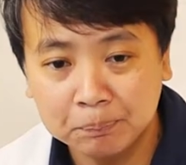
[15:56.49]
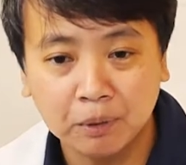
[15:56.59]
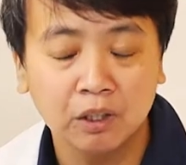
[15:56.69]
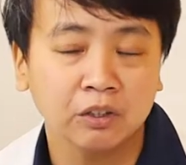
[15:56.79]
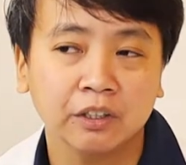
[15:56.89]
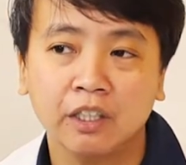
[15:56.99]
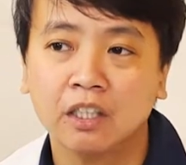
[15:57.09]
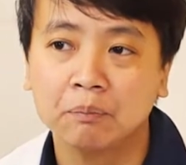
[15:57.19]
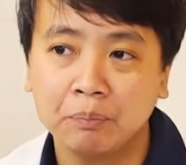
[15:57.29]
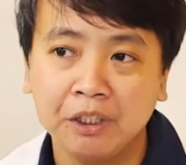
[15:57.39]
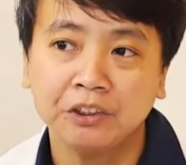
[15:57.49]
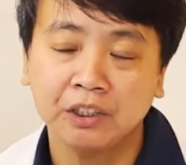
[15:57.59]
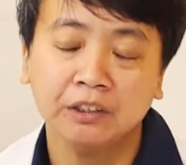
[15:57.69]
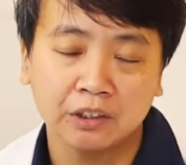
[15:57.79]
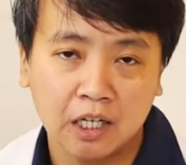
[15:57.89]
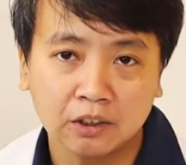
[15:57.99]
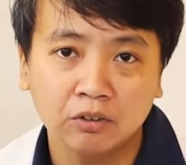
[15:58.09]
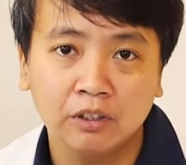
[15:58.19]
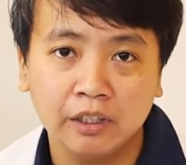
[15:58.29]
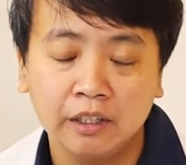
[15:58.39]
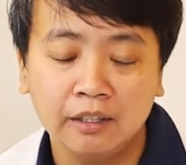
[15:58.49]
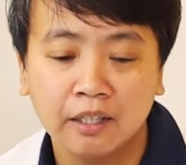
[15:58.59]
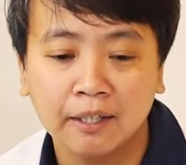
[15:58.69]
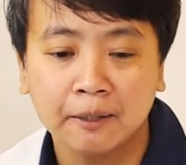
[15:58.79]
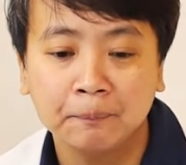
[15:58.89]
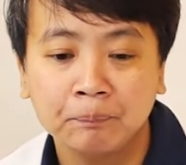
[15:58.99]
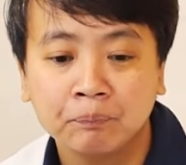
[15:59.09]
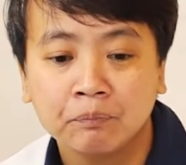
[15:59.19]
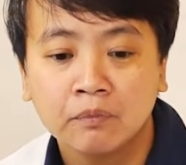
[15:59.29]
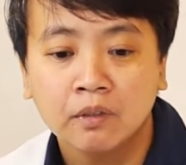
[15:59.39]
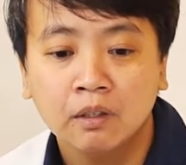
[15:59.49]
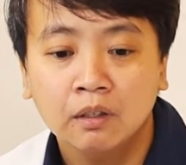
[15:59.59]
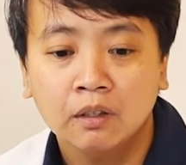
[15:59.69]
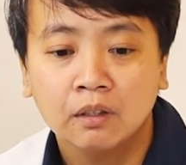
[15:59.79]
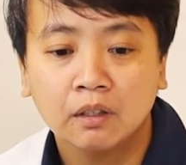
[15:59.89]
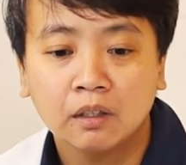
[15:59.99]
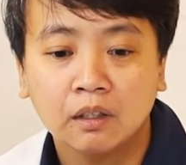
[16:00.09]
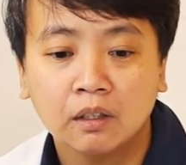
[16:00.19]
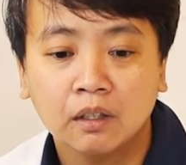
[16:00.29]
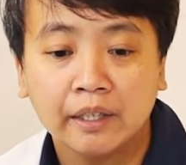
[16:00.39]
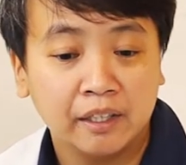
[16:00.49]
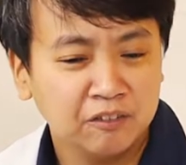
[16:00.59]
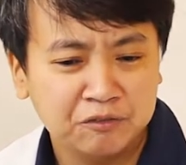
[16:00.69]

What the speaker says: people or there are patients actually na I